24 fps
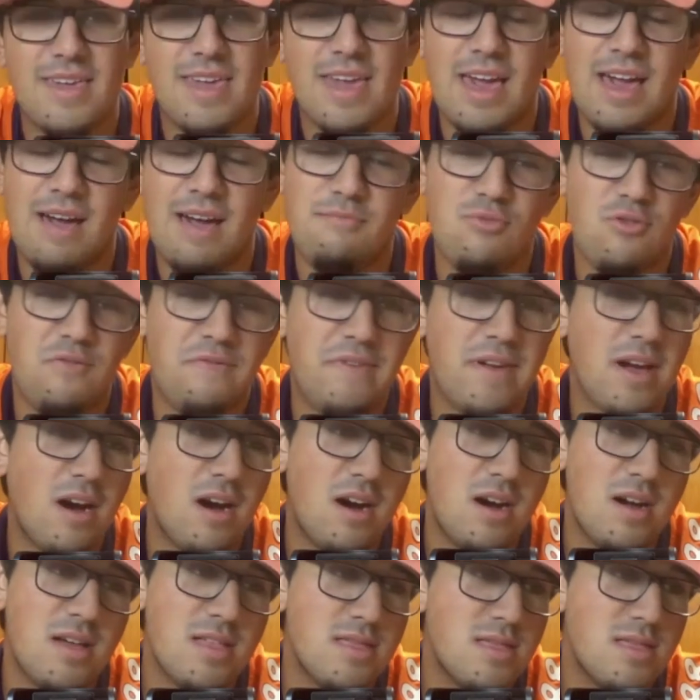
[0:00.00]
yeah, moving
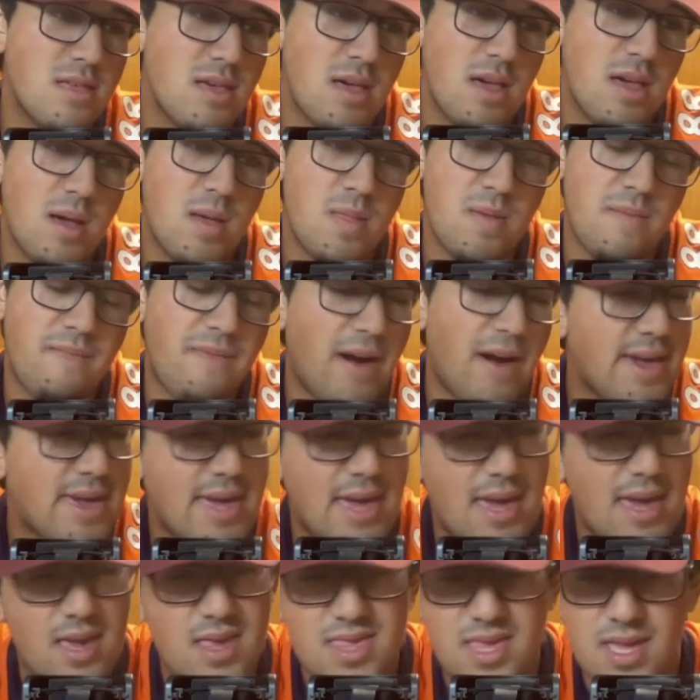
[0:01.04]
on. The
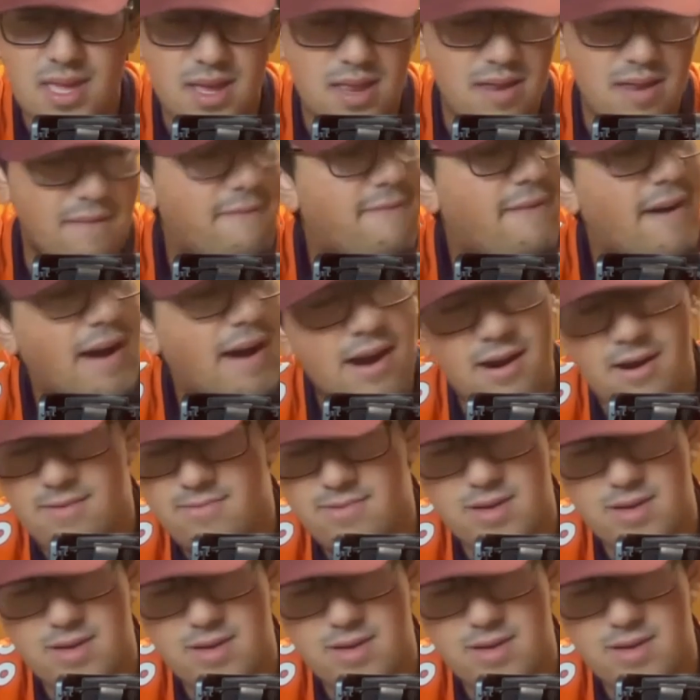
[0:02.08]
Vikings, they need a fire.